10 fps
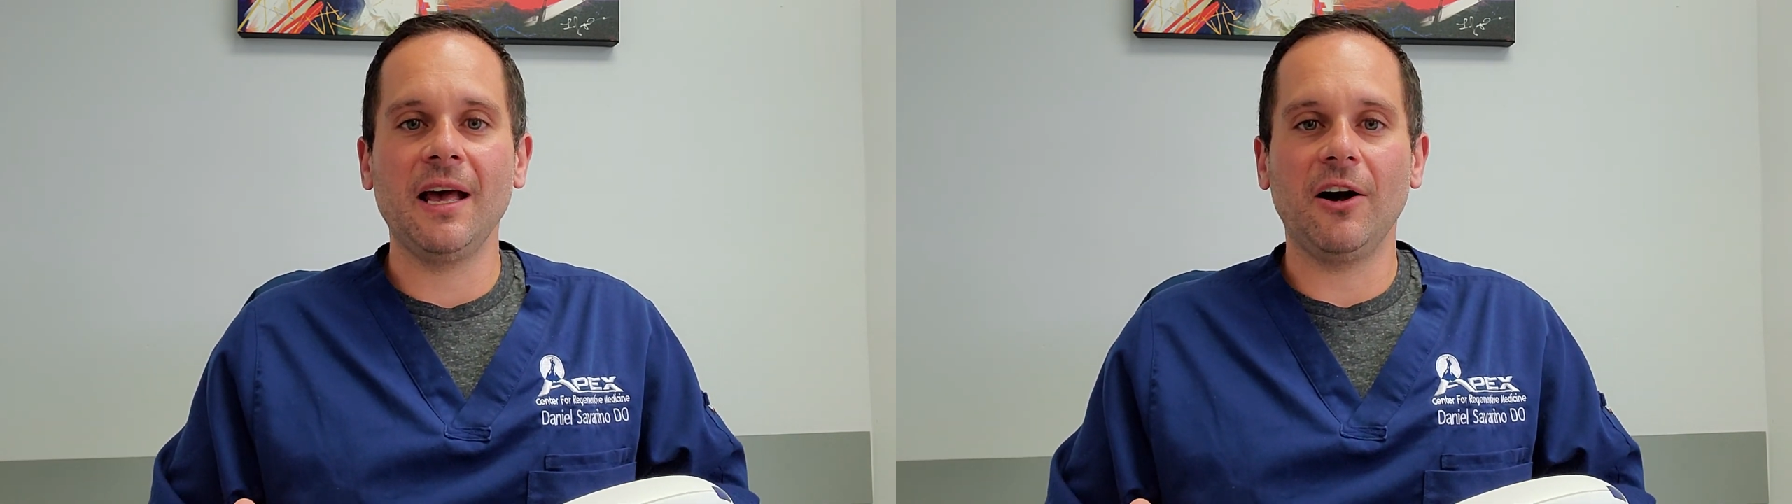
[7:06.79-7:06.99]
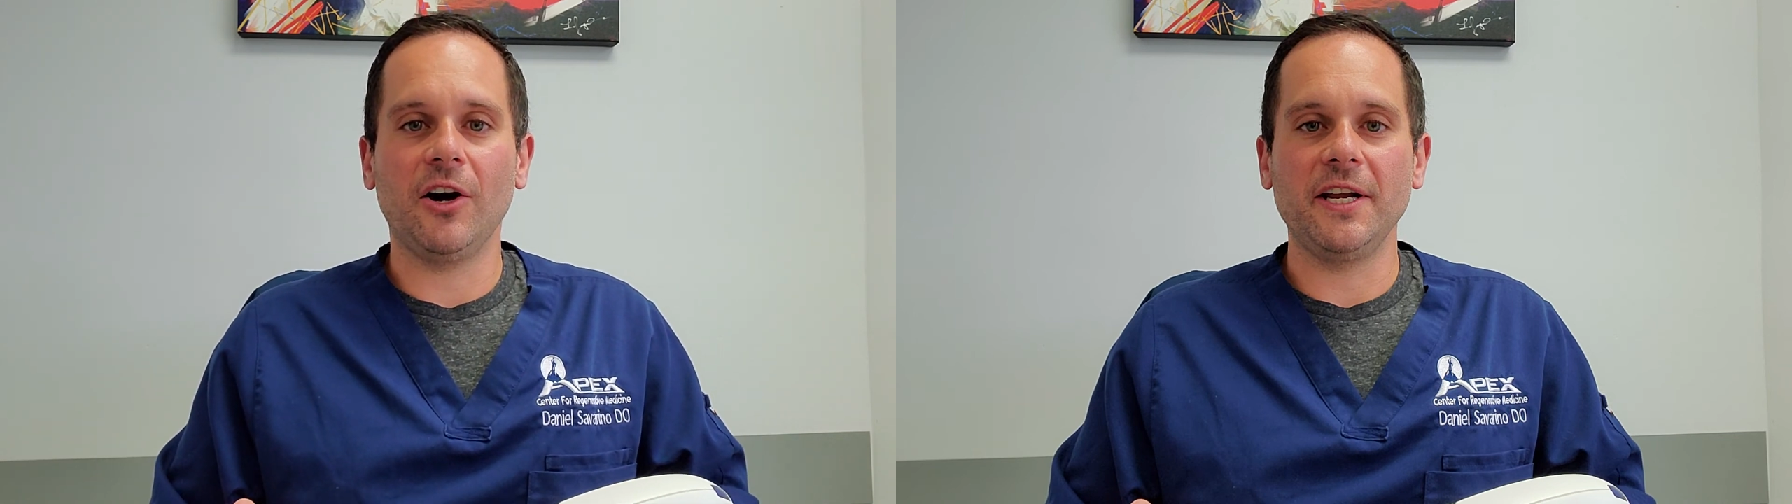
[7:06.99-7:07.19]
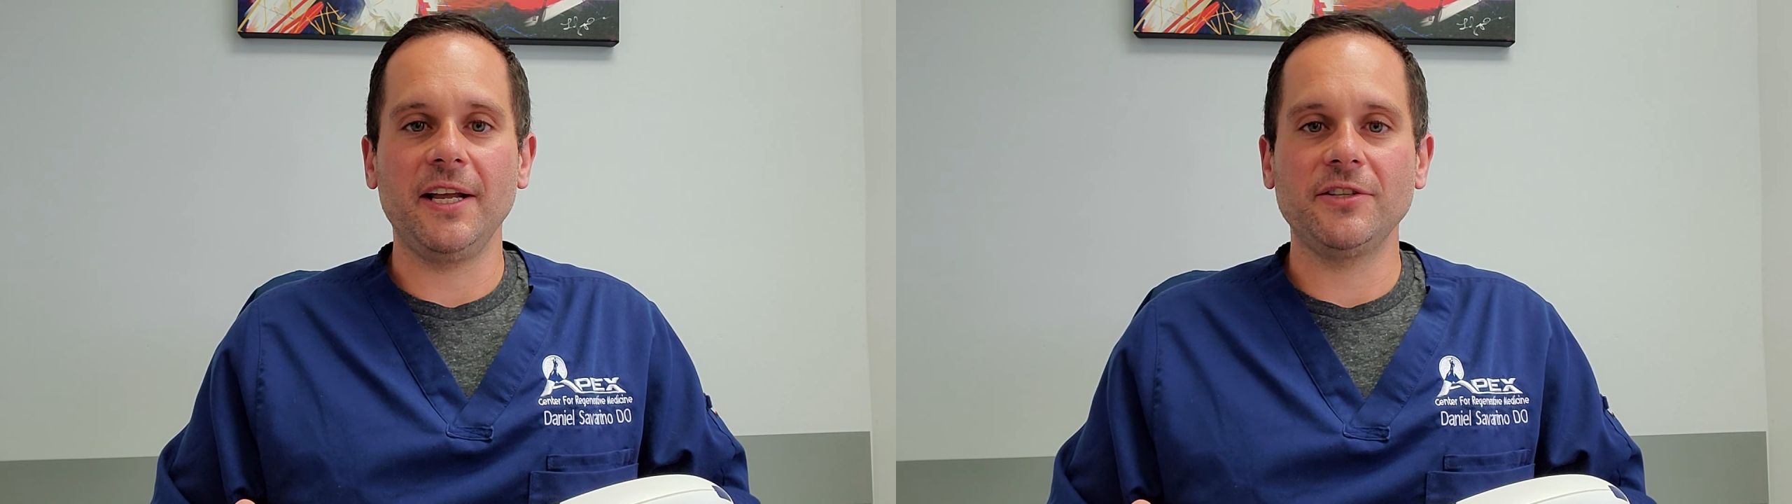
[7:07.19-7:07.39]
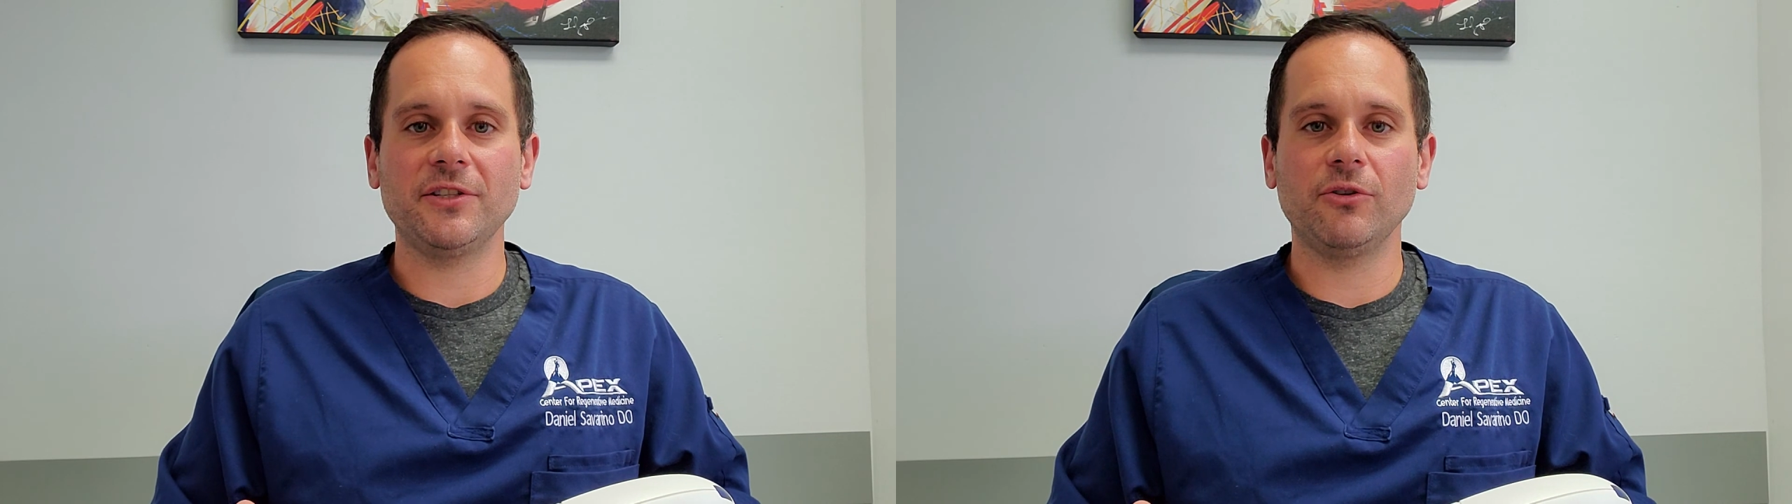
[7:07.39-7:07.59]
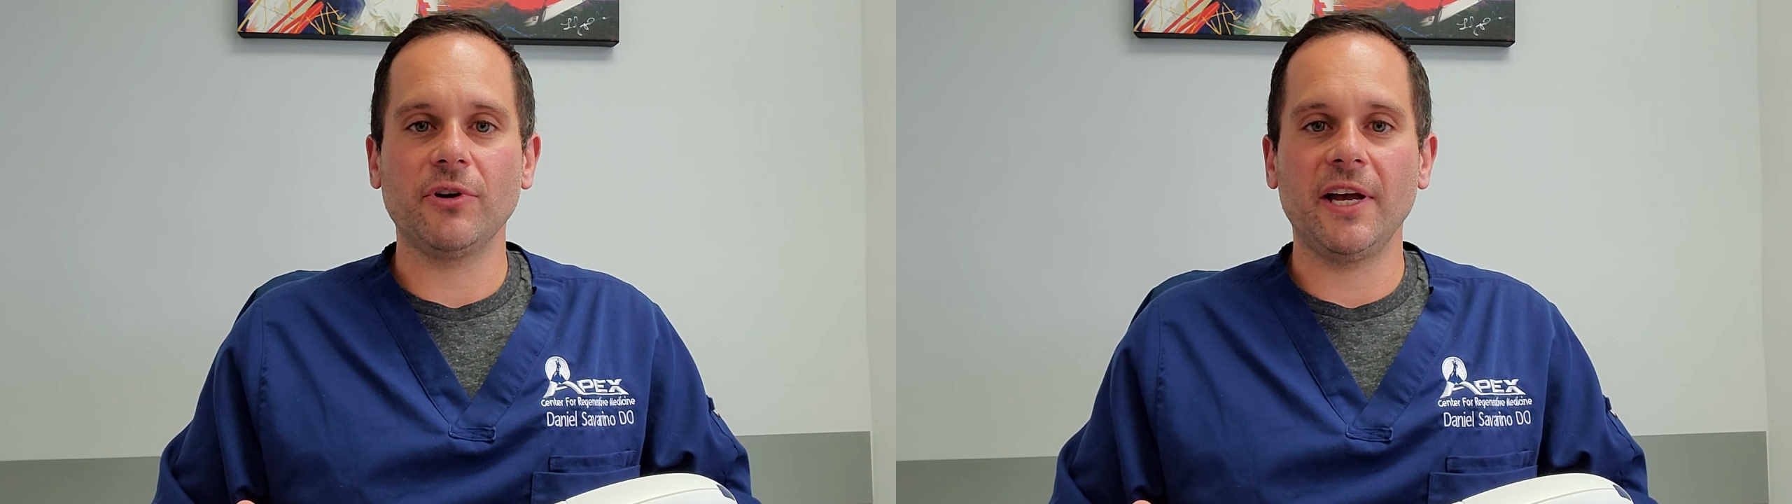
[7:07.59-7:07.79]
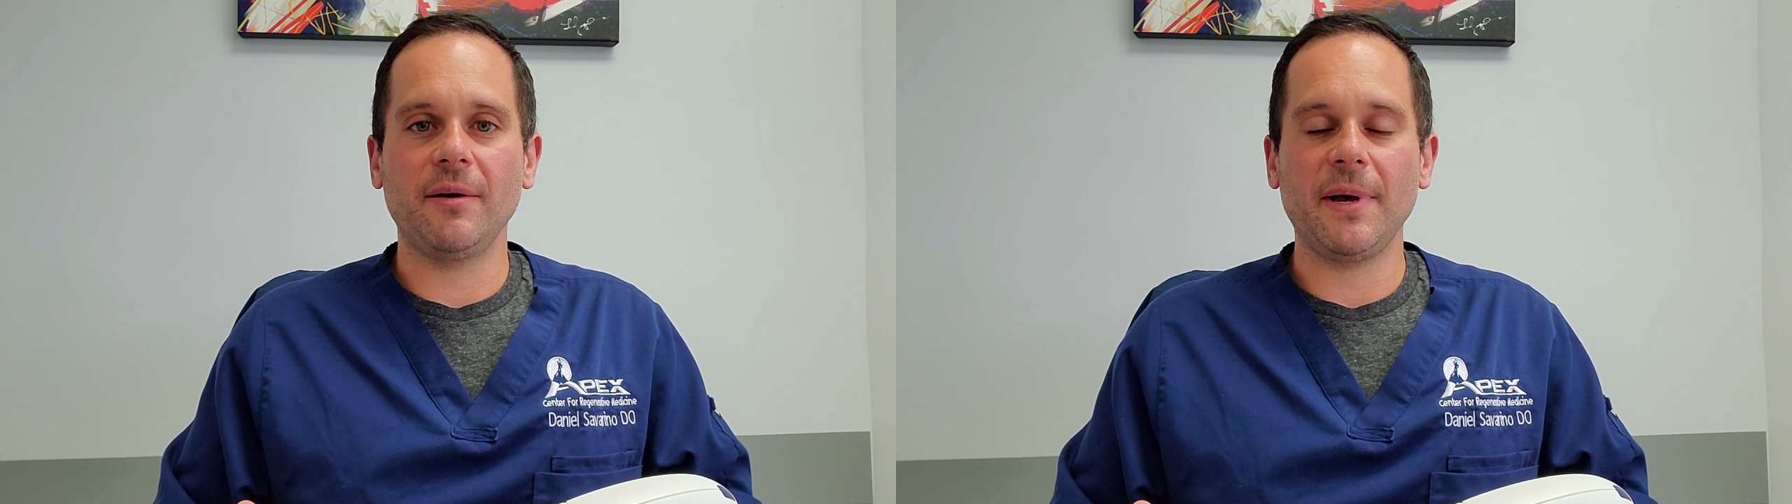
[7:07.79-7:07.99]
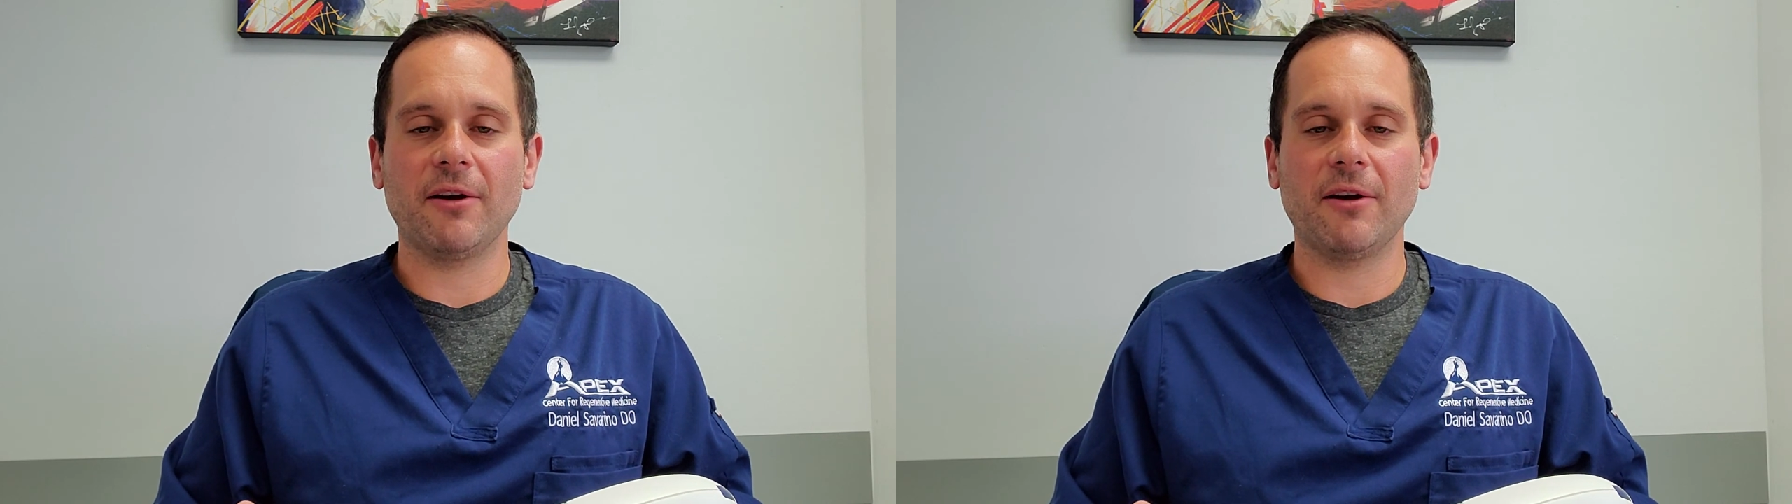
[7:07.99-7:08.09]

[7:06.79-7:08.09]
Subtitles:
on Instagram